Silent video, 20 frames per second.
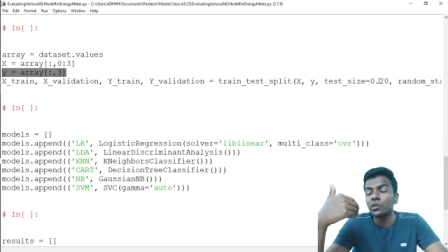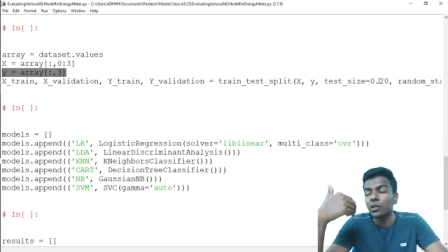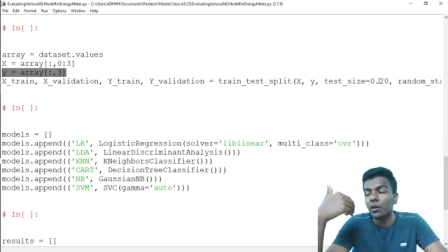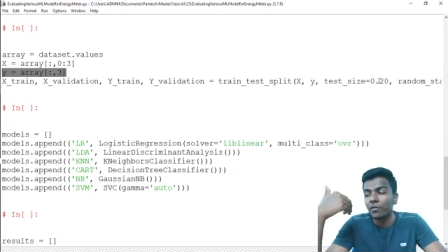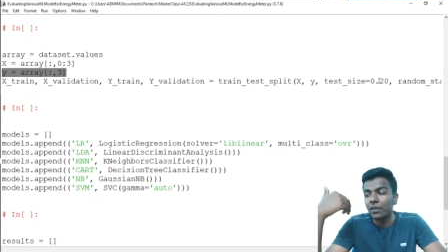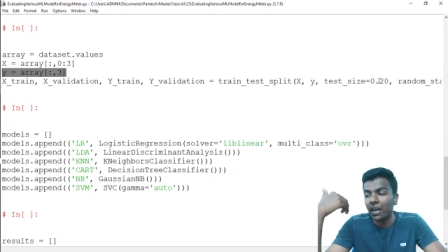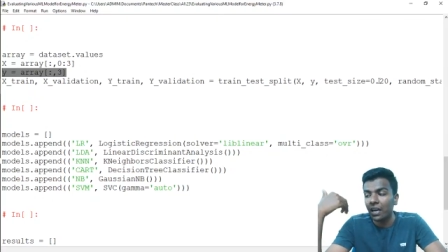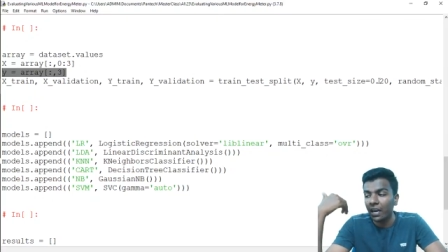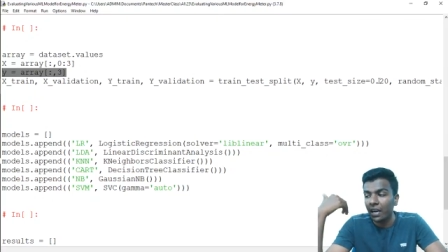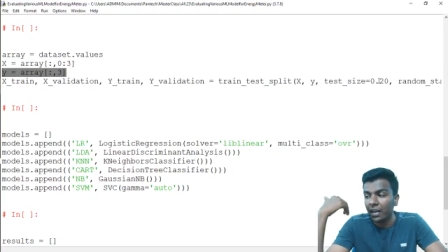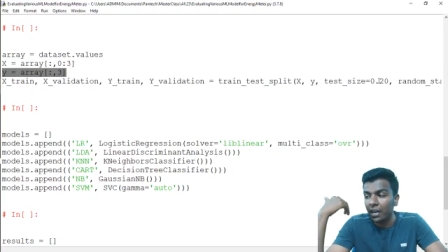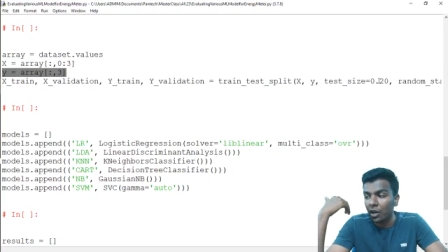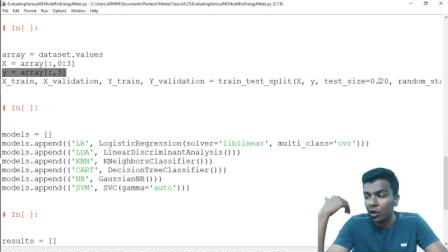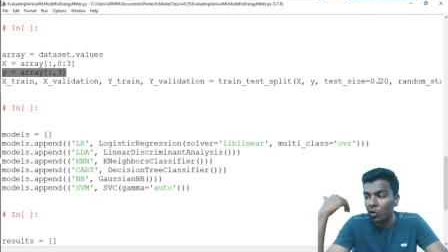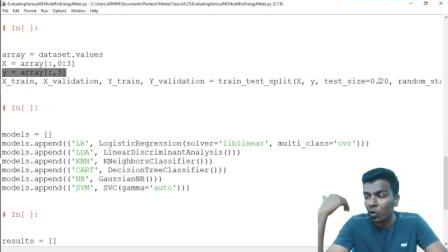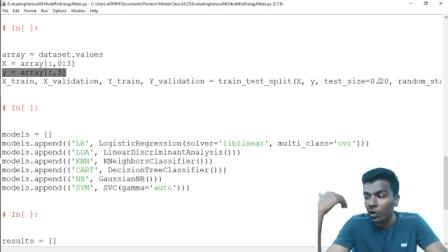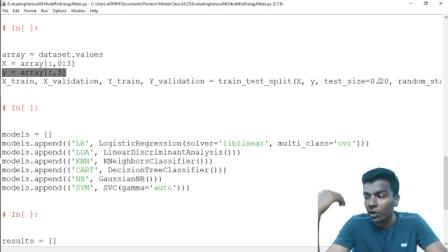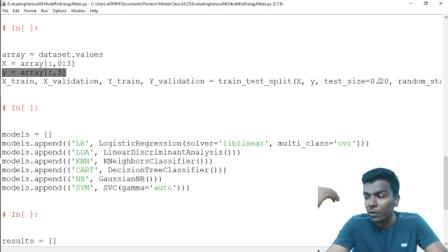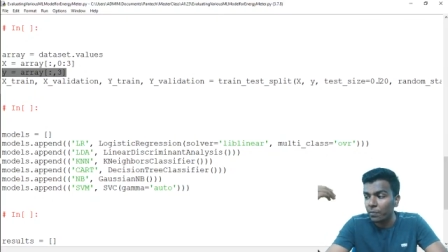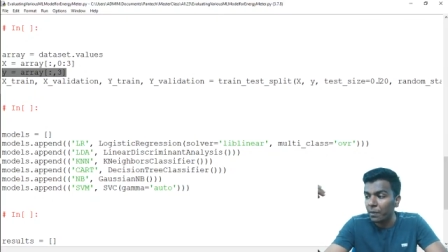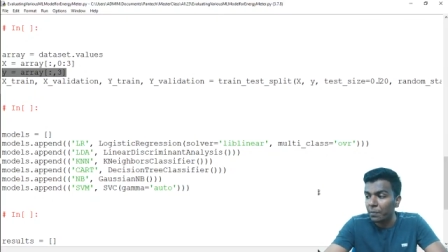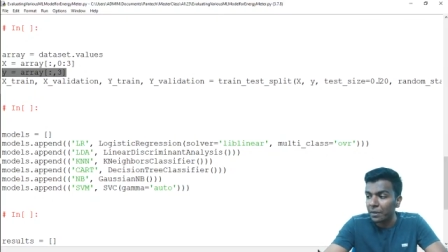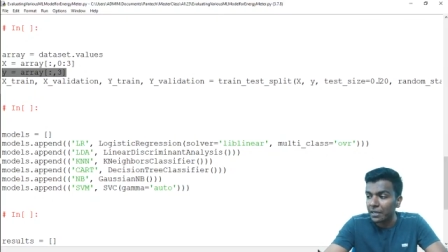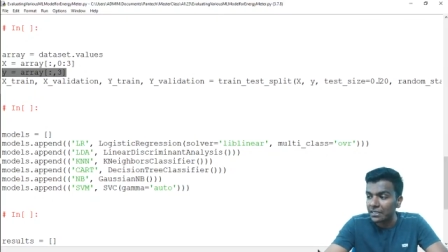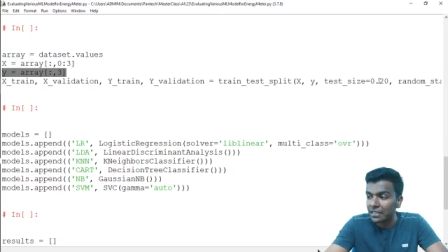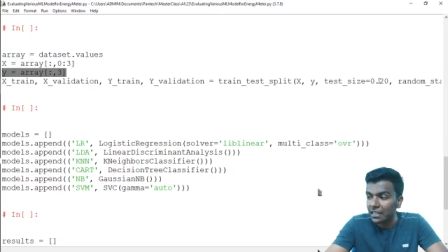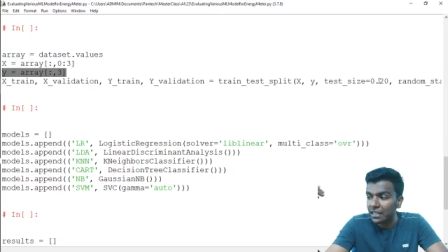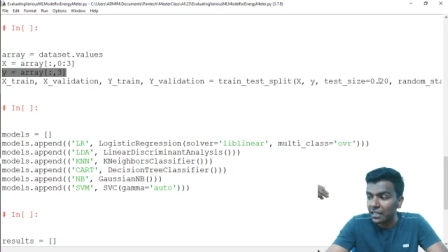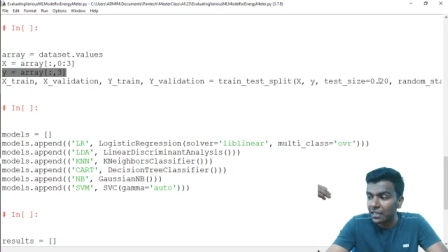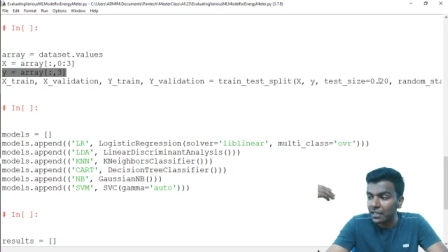of the data are going to be
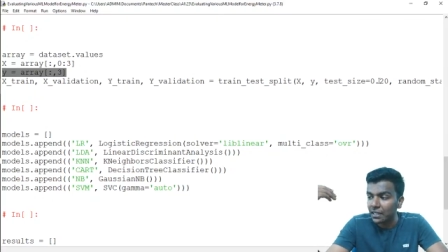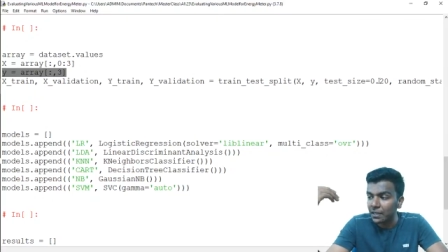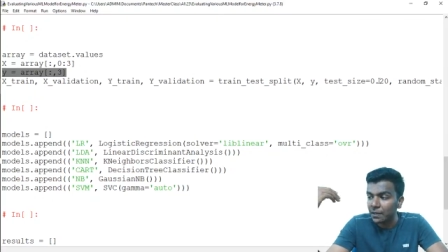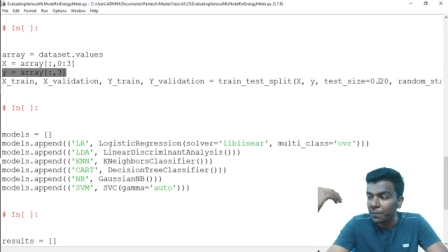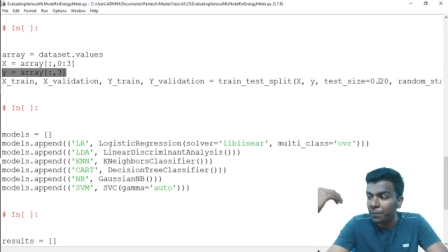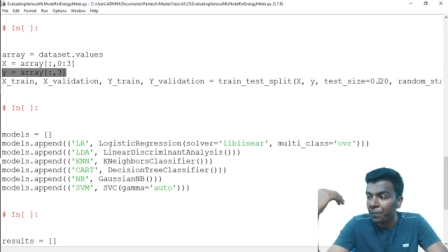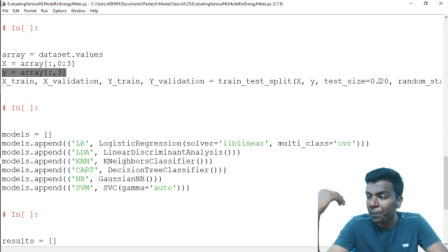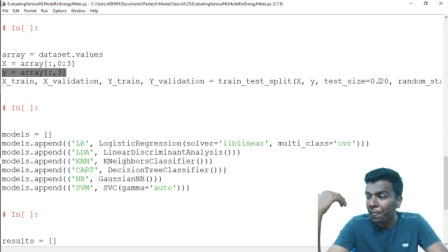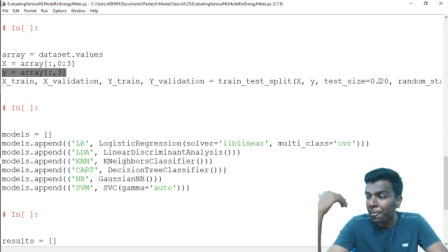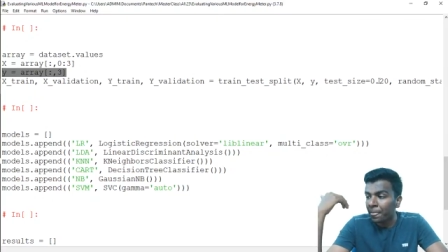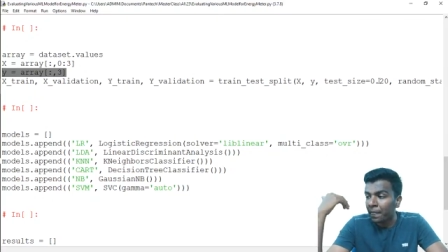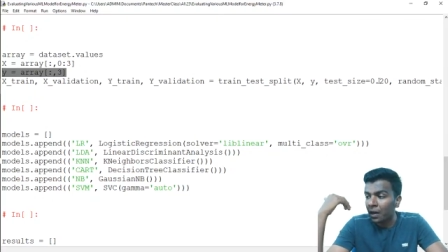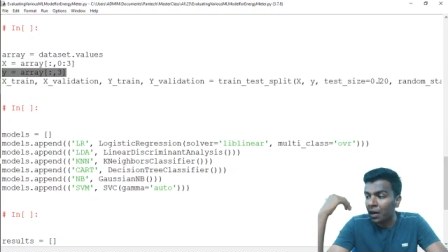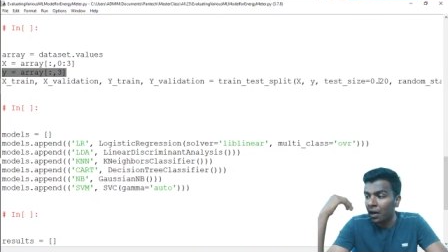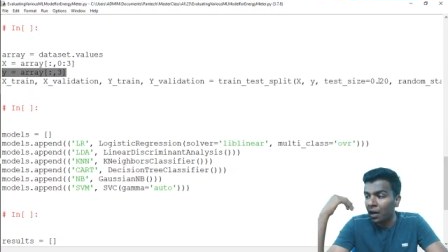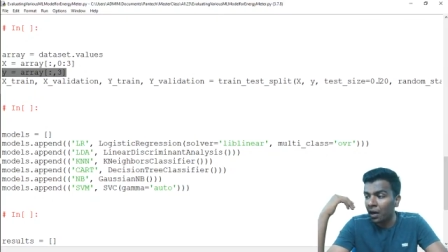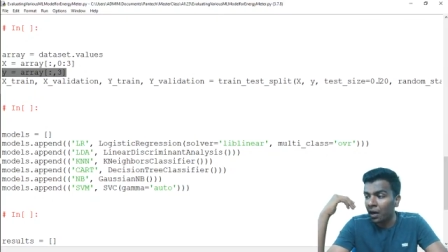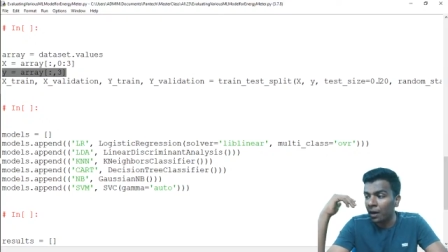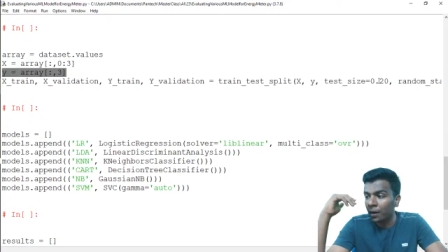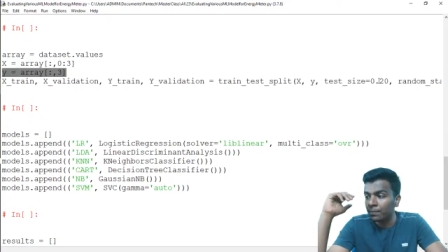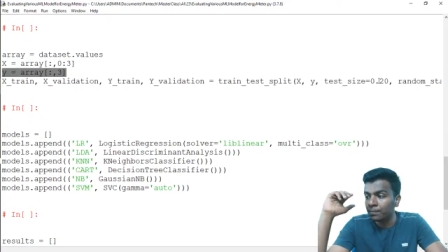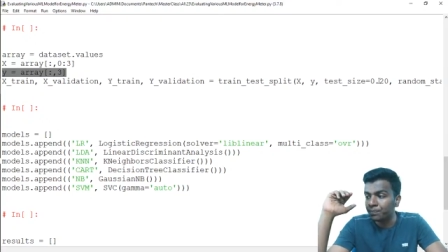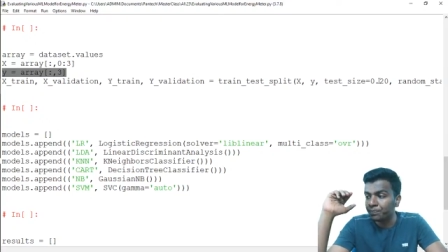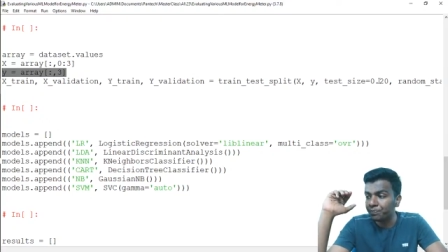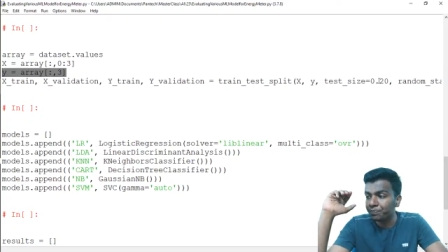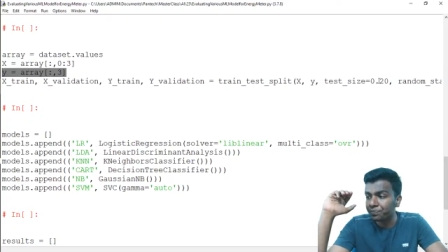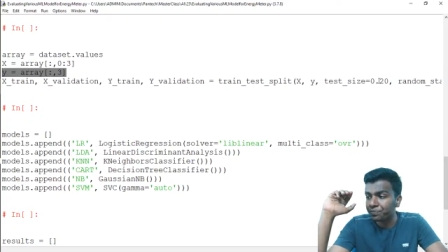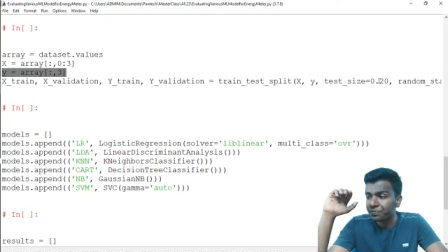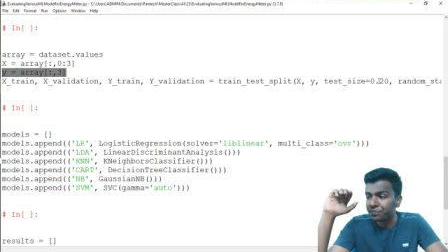present in the going